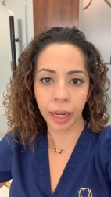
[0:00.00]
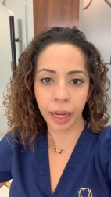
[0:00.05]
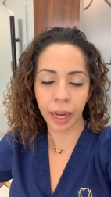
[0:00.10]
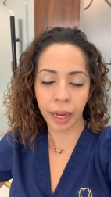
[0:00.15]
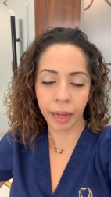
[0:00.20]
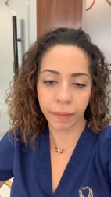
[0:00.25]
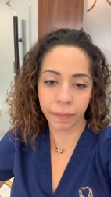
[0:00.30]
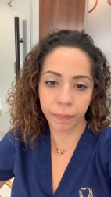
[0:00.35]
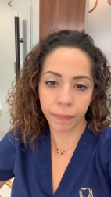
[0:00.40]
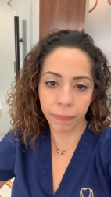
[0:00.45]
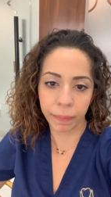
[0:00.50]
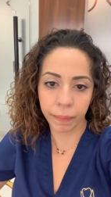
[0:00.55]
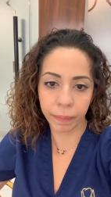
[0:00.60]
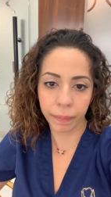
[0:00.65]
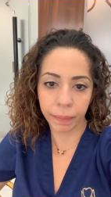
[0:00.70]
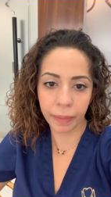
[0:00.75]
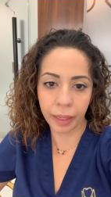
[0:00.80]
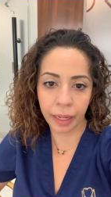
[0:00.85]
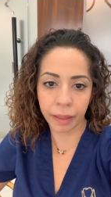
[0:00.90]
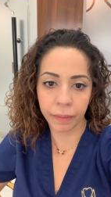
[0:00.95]
I,
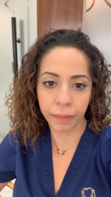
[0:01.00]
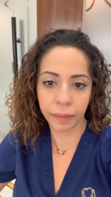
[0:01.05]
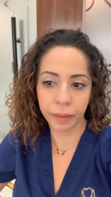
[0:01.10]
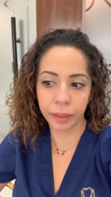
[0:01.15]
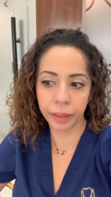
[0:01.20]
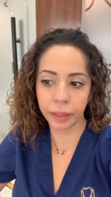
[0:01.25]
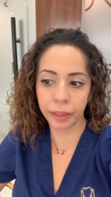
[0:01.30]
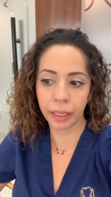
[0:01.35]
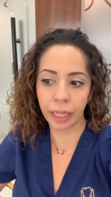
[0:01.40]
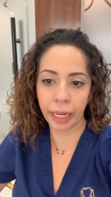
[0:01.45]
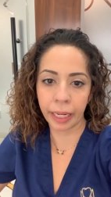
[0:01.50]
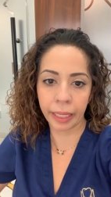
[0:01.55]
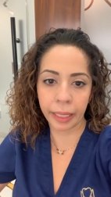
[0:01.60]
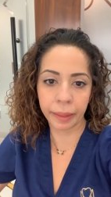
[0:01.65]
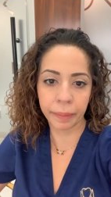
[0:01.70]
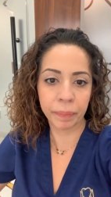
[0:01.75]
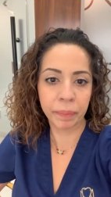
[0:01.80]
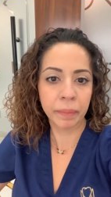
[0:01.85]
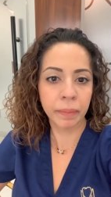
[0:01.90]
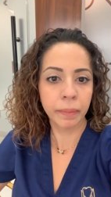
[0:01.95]
I feel like